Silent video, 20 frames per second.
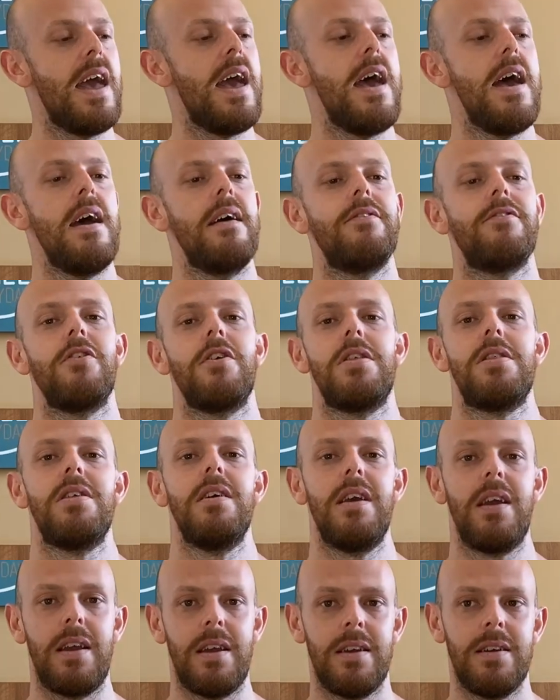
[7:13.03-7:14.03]

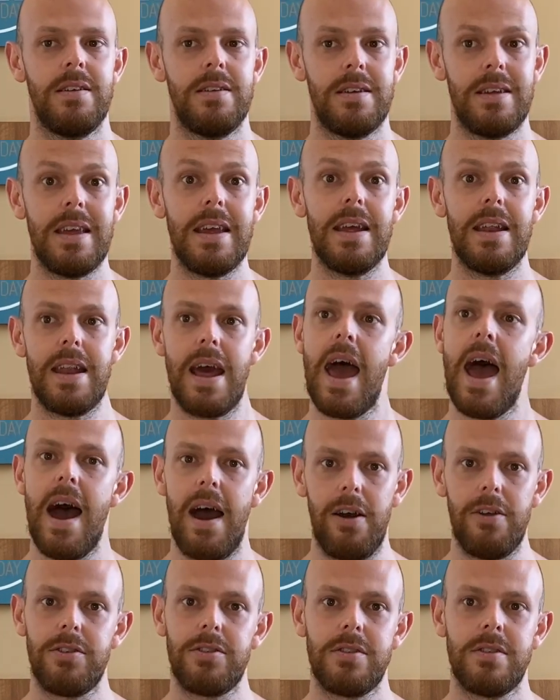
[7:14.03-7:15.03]
everything
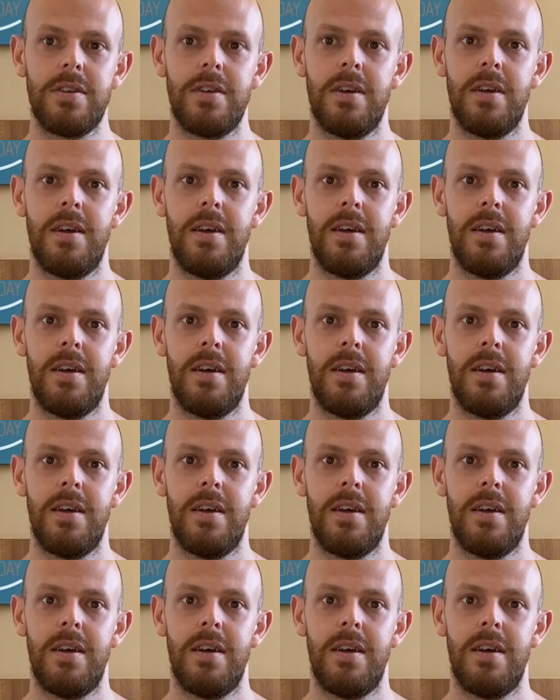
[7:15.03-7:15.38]
in-house